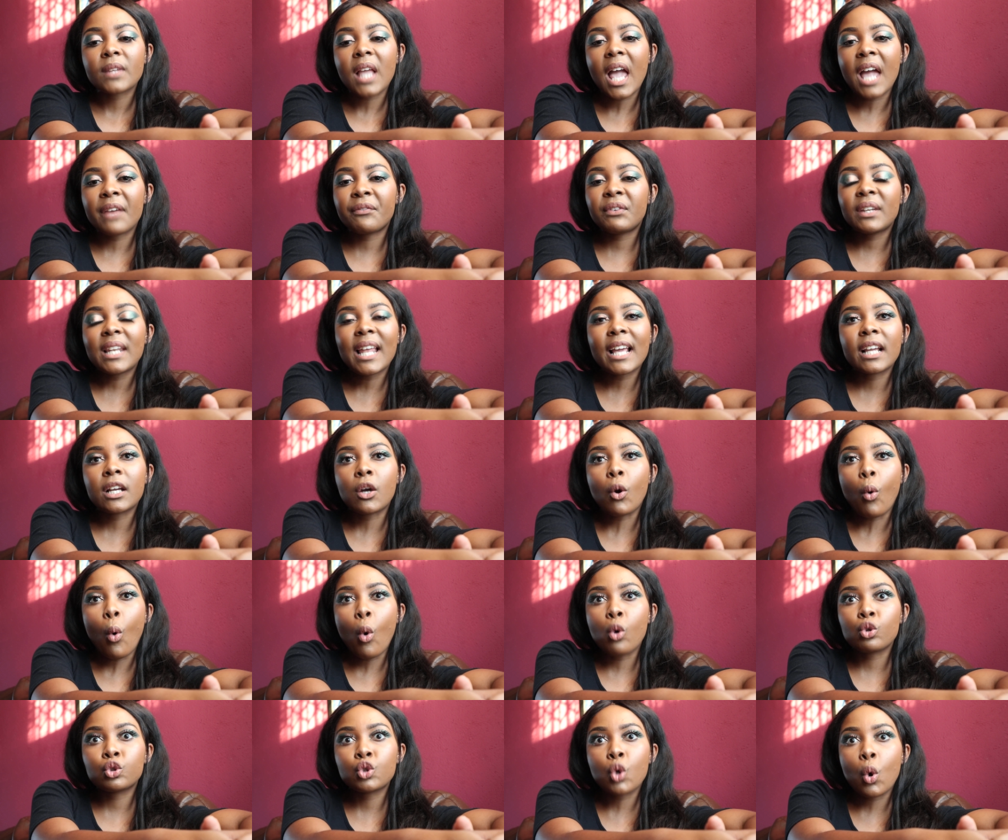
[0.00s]
I feel like
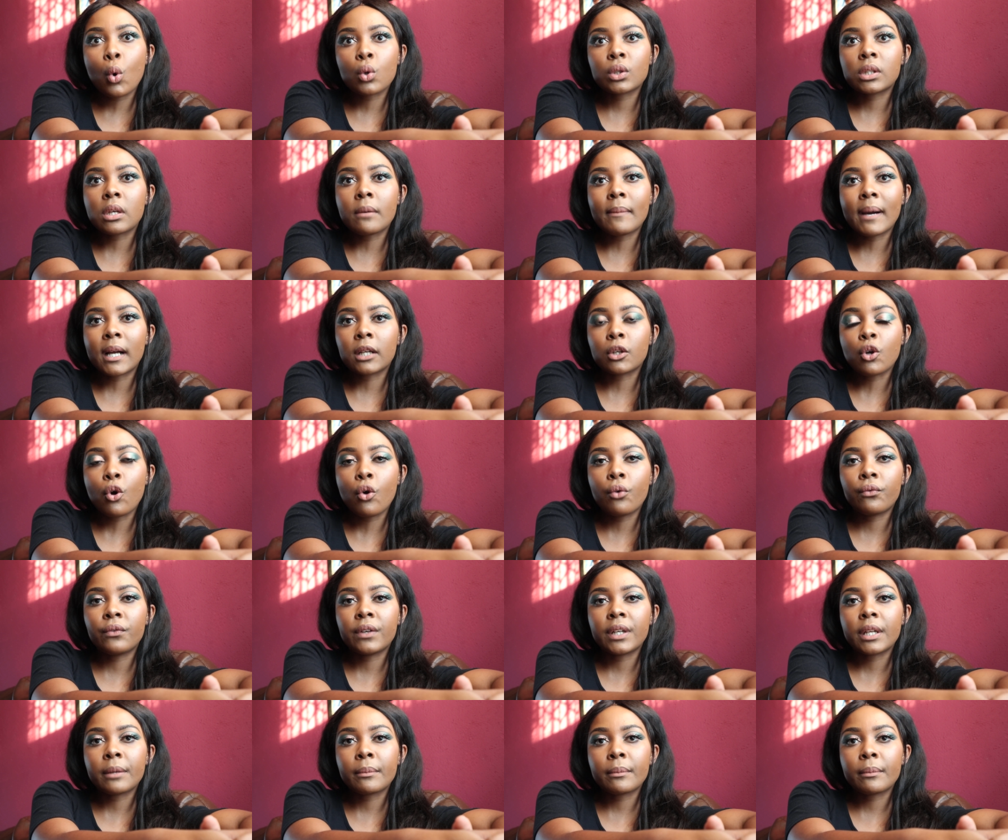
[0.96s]
all talks about COVID.